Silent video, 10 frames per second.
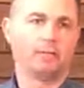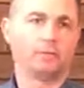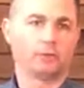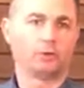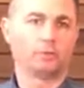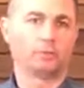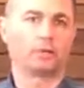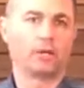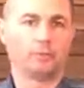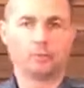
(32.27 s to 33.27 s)
for coverage,
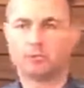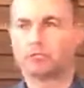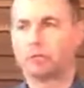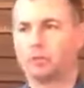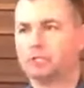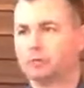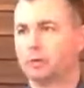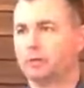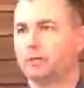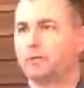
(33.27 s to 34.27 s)
so we just wanted to
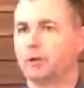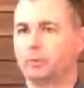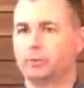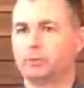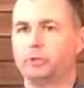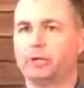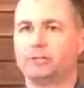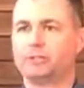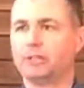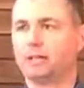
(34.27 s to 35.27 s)
follow up with you guys
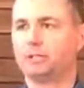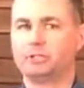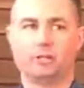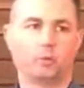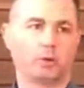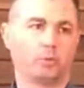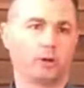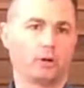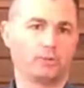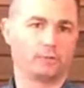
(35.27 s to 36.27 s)
today, let you know where we are on
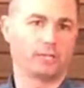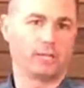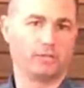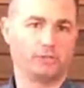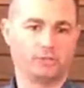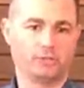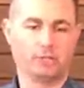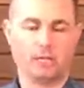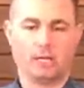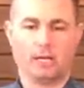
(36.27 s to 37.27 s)
those cases,
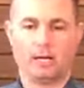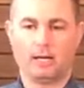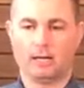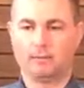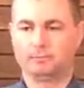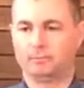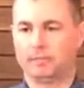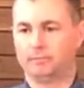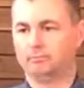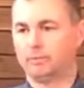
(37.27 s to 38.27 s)

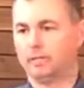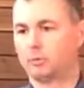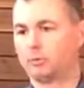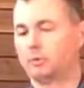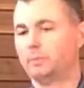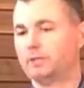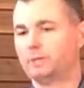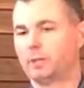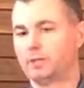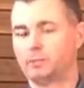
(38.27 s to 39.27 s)
in order to be as
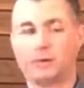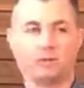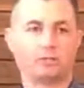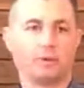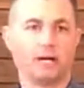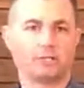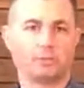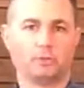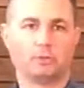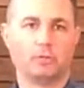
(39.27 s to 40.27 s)
transparent as possible,
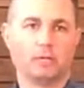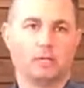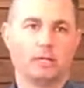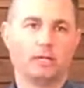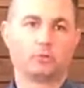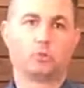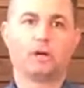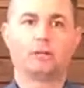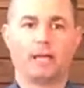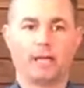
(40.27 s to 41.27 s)
as well
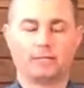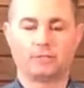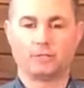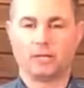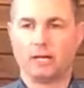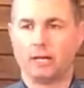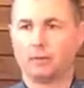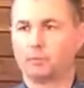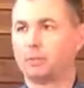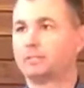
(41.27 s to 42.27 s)
as
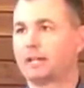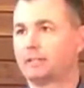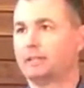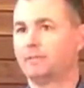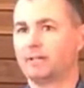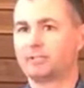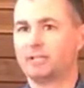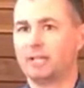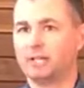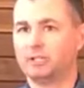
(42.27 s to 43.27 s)

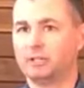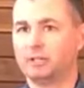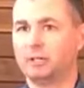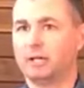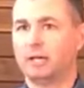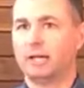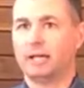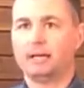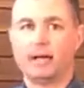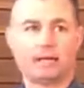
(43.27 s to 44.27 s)
investigation and
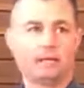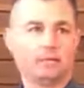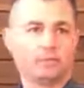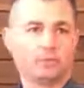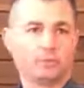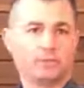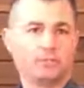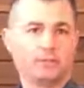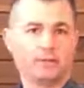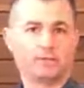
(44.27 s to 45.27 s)
not get into
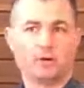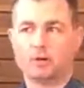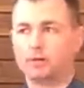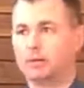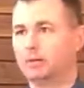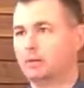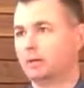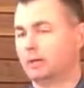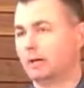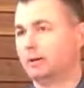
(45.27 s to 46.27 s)
specifics on
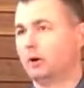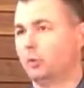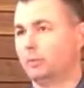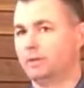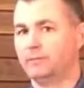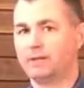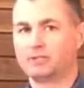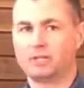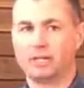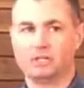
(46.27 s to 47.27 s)
an open
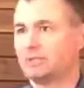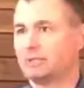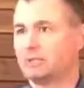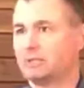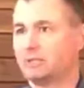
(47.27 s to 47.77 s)
investigations.